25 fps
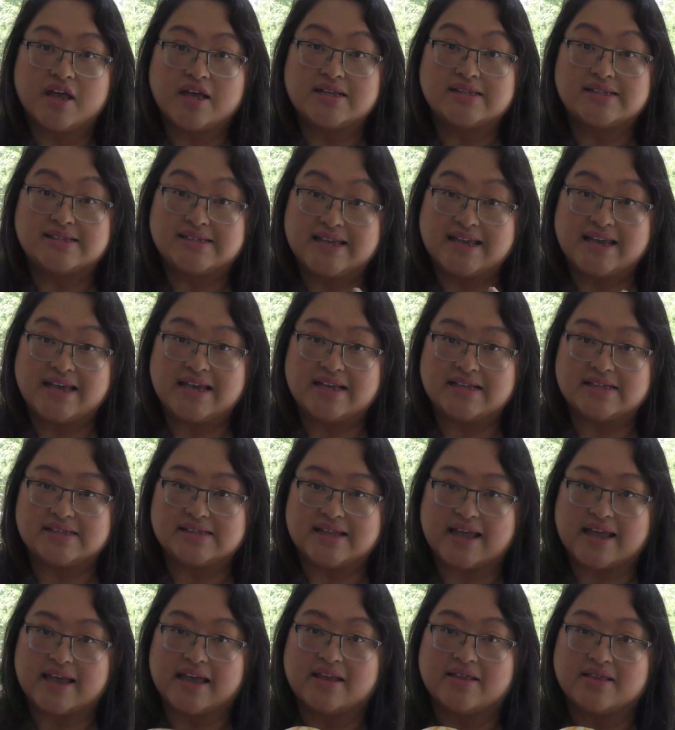seeds,
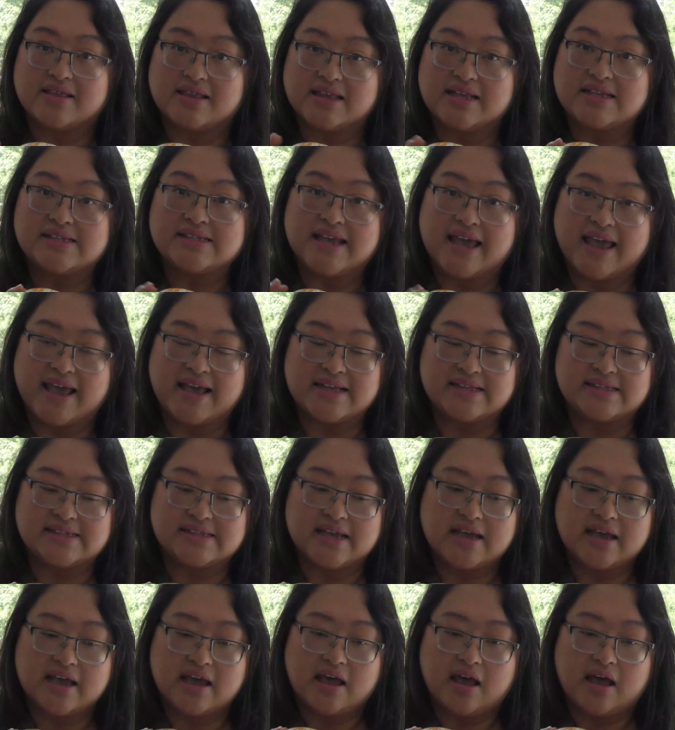like in this case.